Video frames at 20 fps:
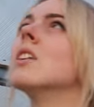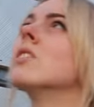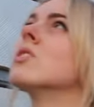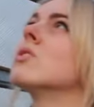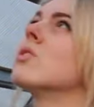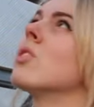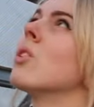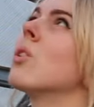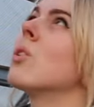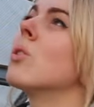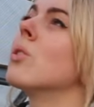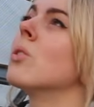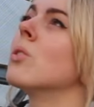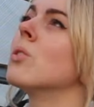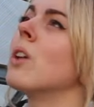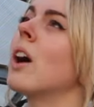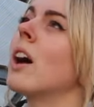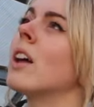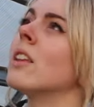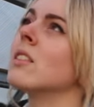
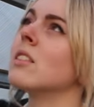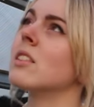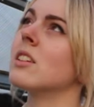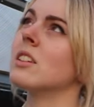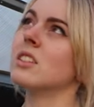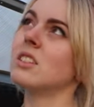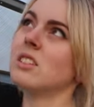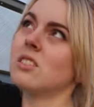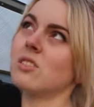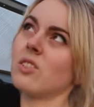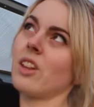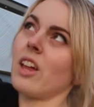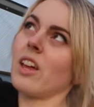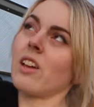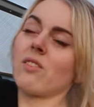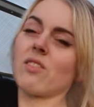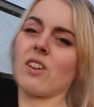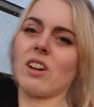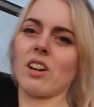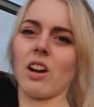So, and this is
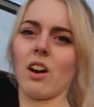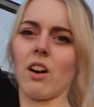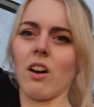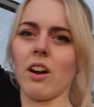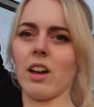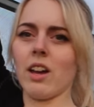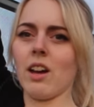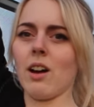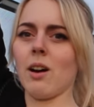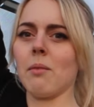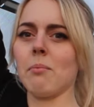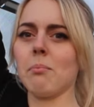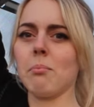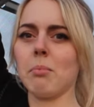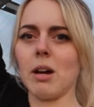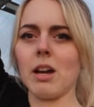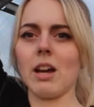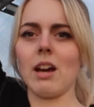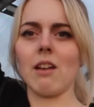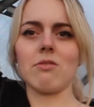like very high up,
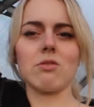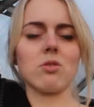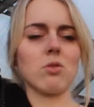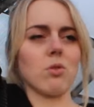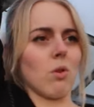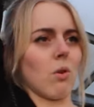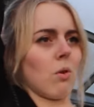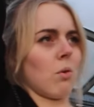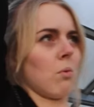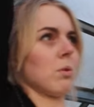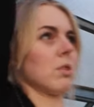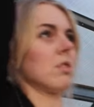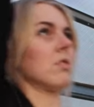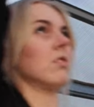I have to go with a